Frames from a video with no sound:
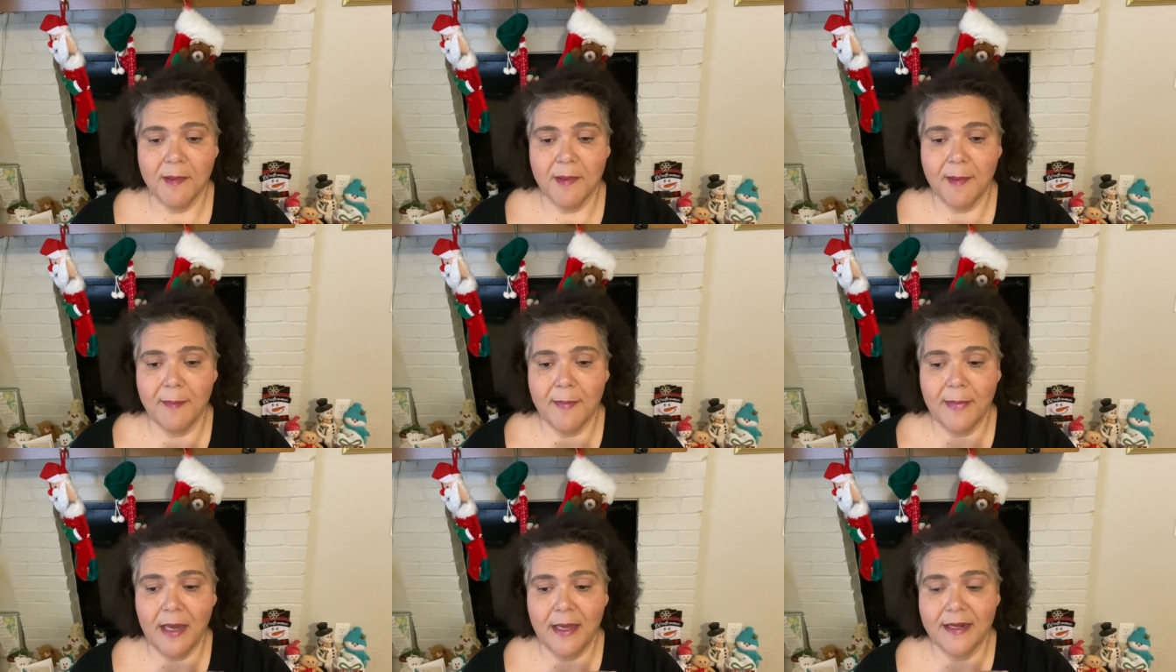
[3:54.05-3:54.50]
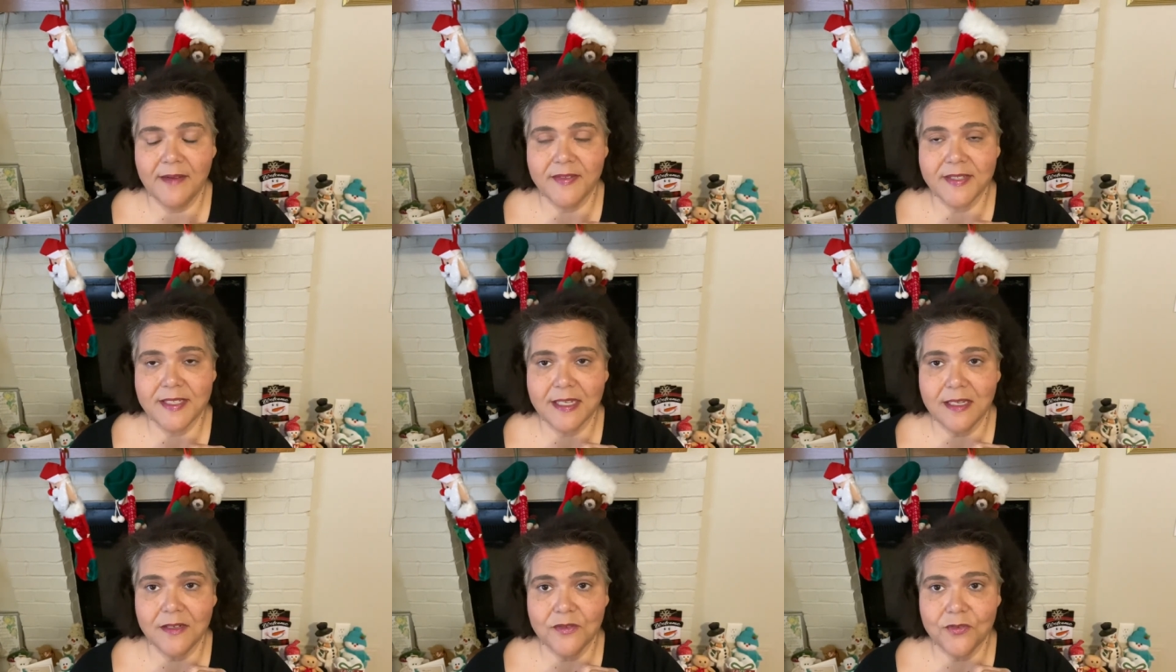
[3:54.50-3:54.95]
My body
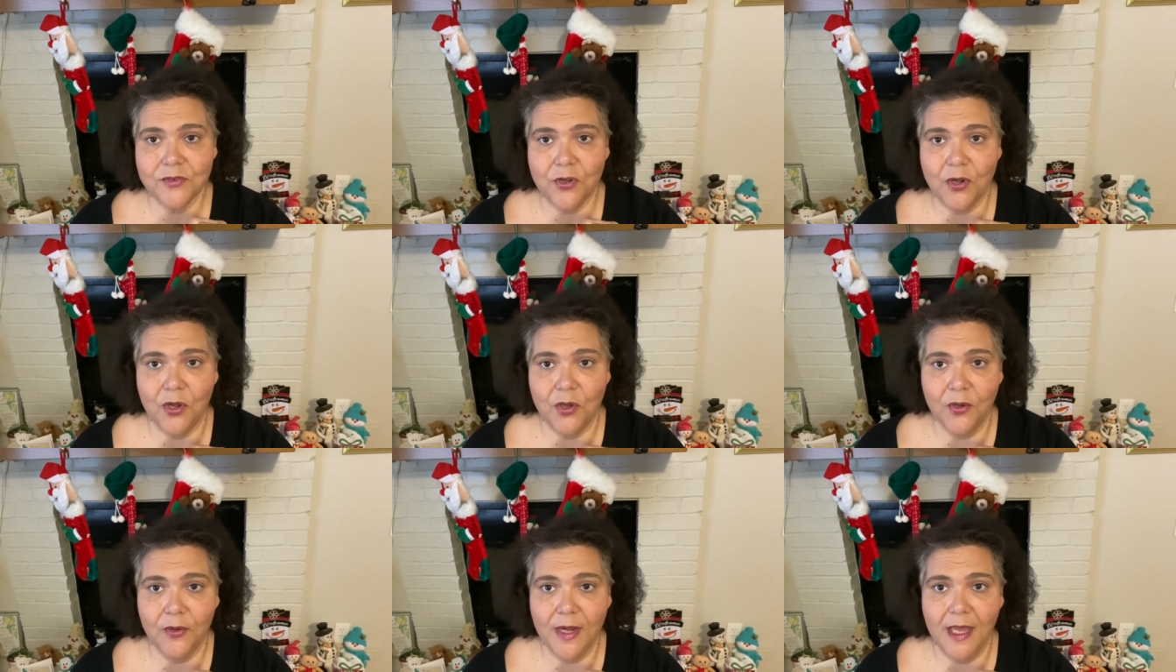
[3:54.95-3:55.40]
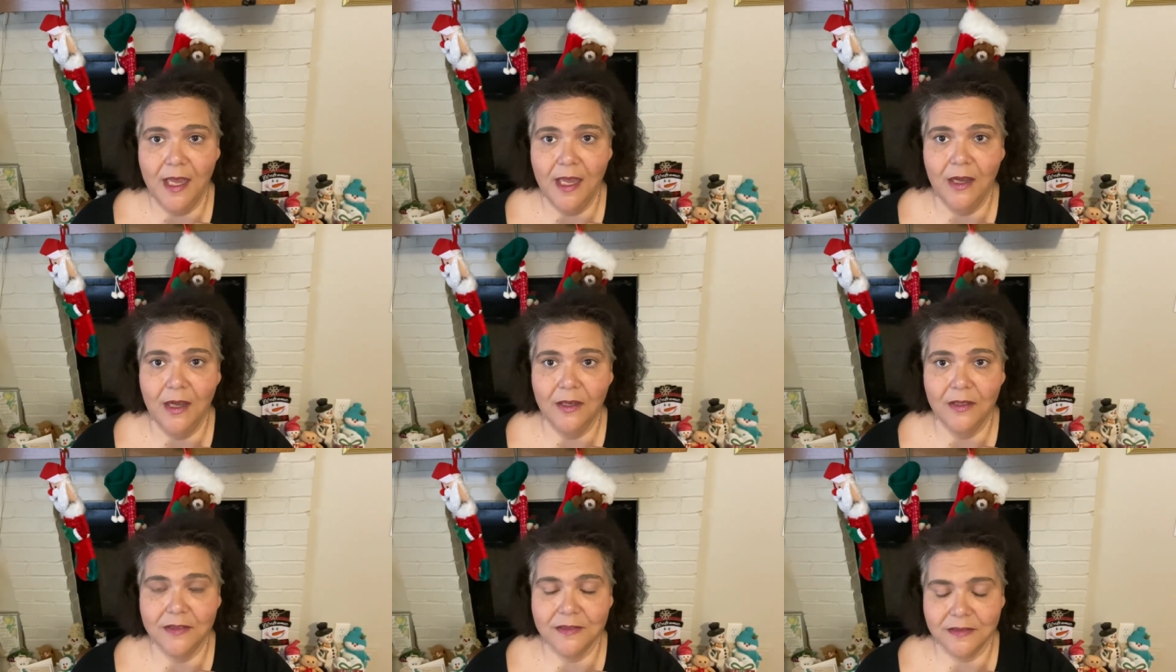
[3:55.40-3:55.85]
said, slow
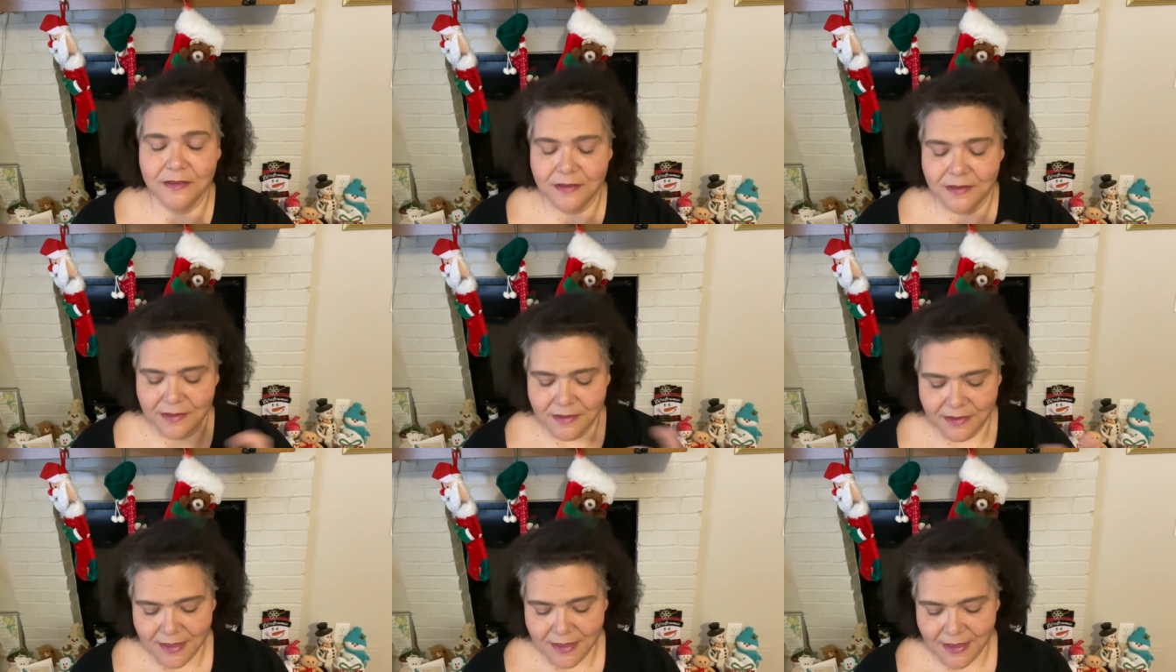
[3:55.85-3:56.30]
down.